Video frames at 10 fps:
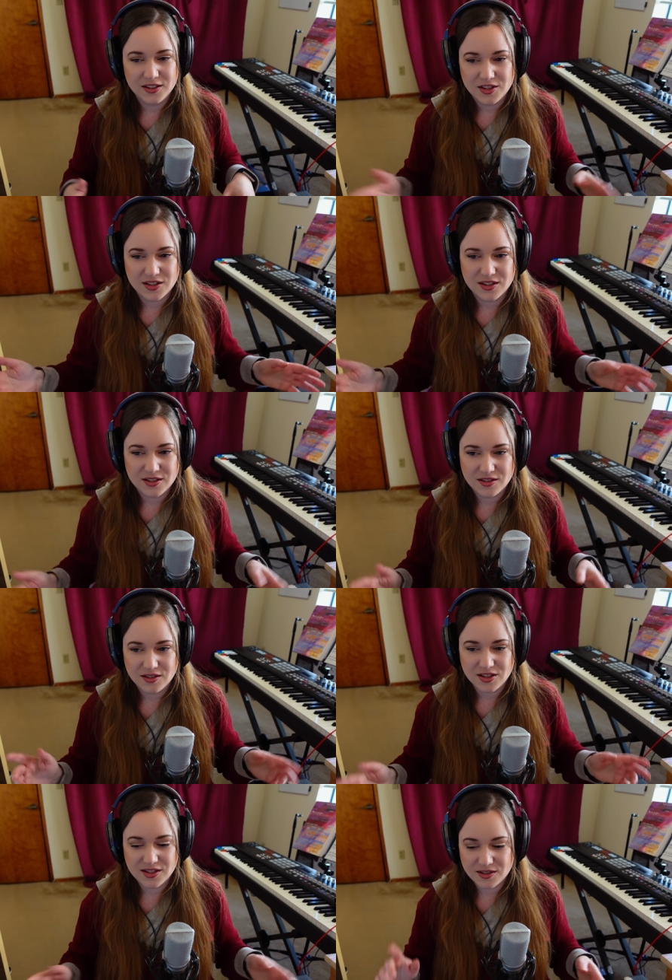Just
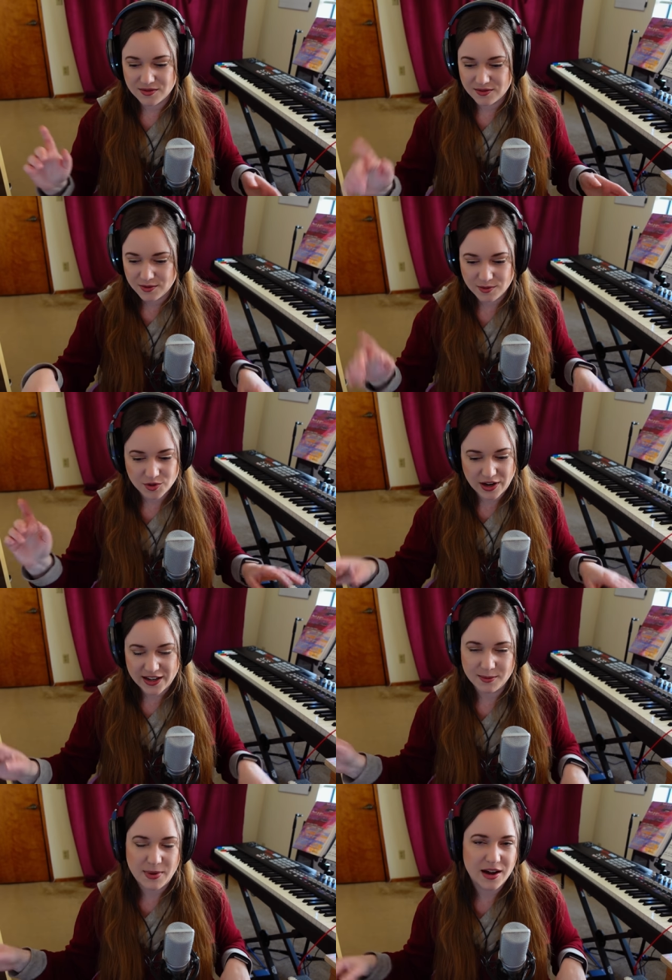just try
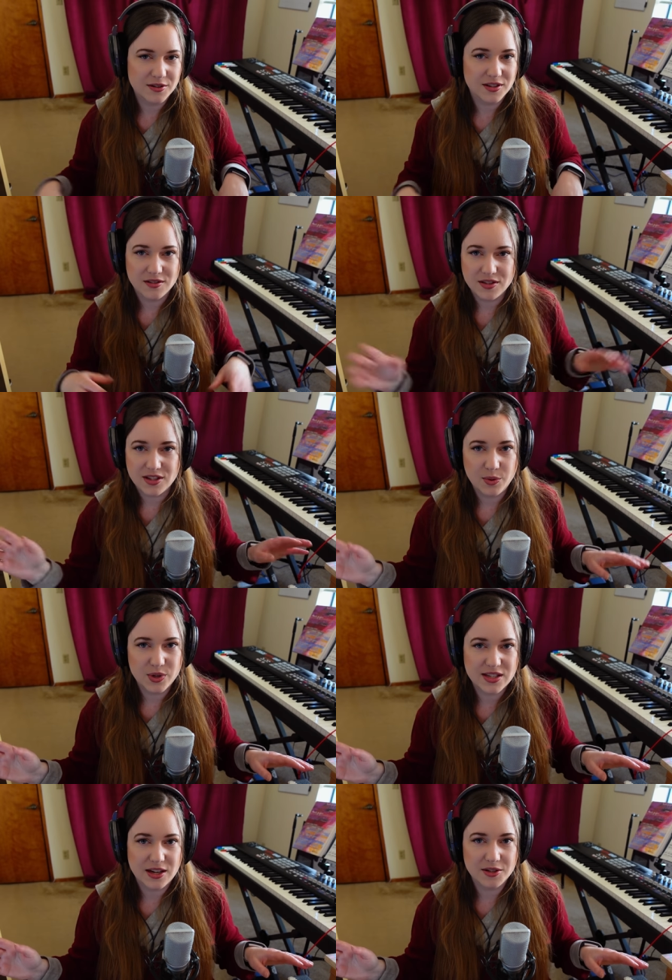them out, see
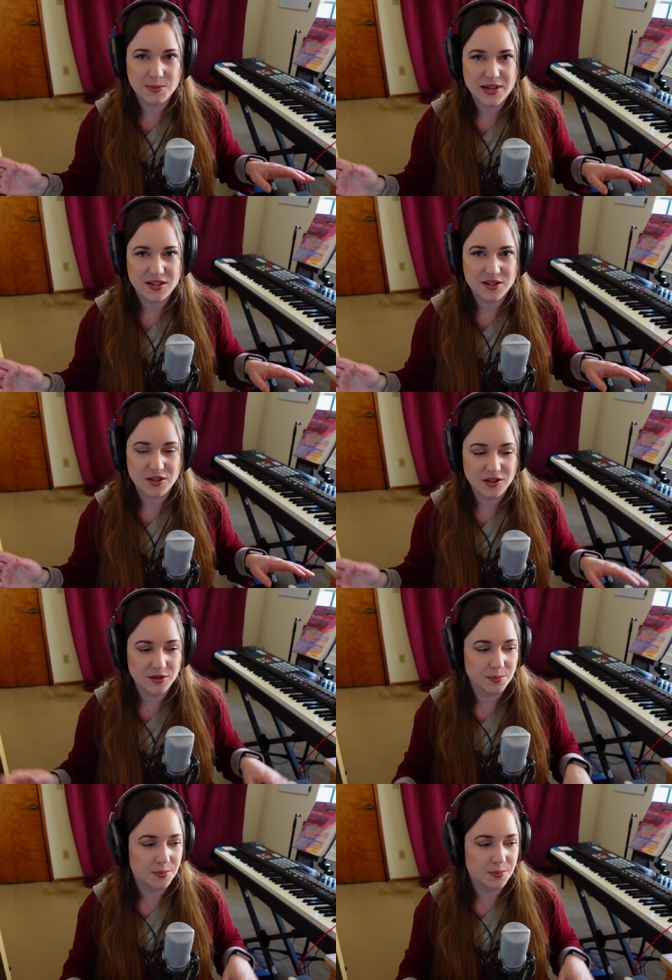what sounds best to you,